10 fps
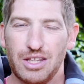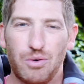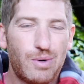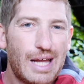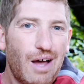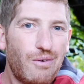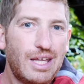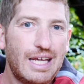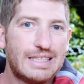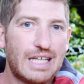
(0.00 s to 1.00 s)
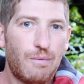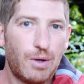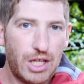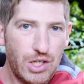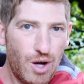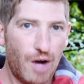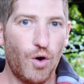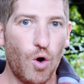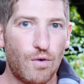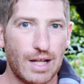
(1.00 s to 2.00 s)
the reality is that while they do have
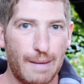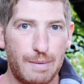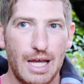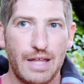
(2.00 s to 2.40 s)
overlap,